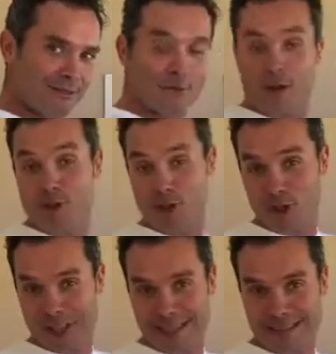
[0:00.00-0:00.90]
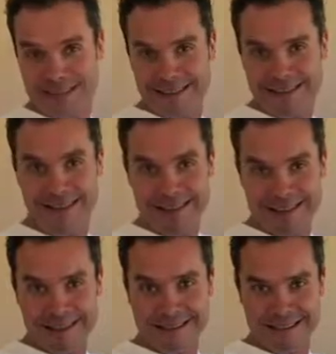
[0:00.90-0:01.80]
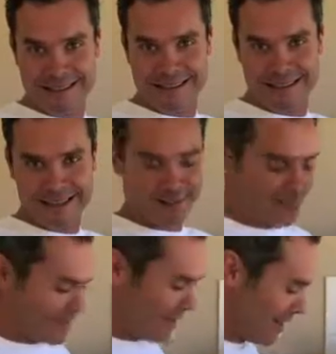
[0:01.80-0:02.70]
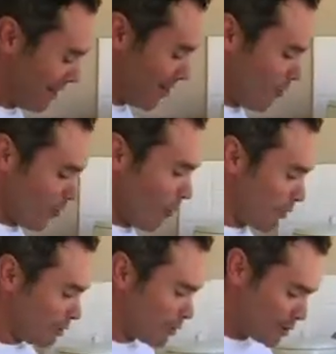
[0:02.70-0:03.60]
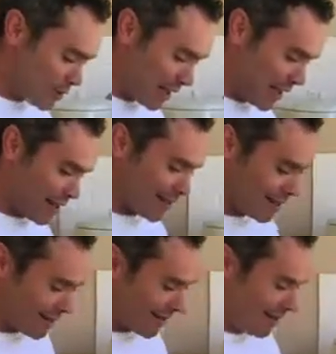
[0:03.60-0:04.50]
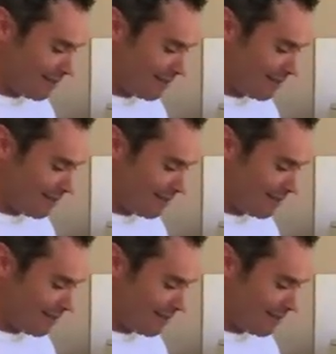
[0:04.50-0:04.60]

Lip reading: for a journey in Sicily. What we're doing today